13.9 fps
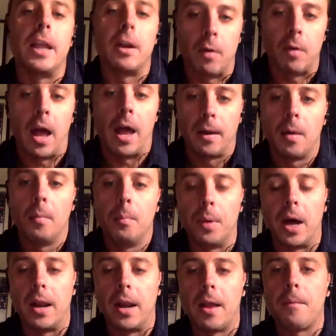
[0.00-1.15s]
later on.
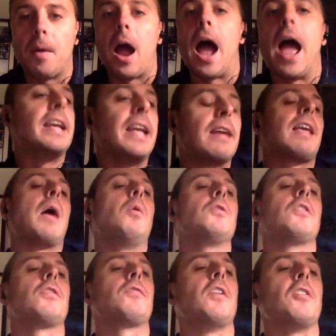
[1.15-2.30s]
But I guess I
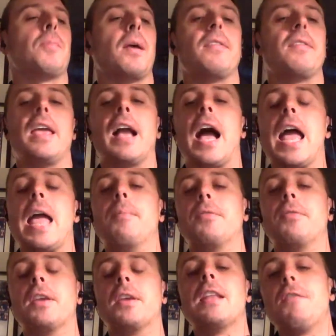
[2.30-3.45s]
will just finish by saying I am
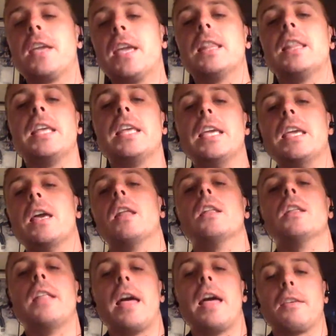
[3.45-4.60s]
significantly
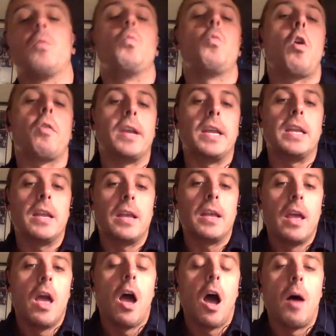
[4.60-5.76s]
less worried
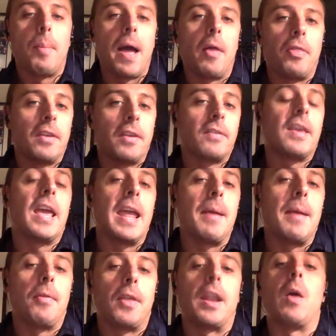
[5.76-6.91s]
about this
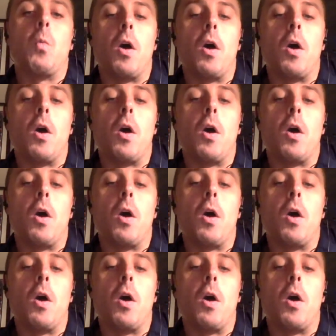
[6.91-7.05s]
game than I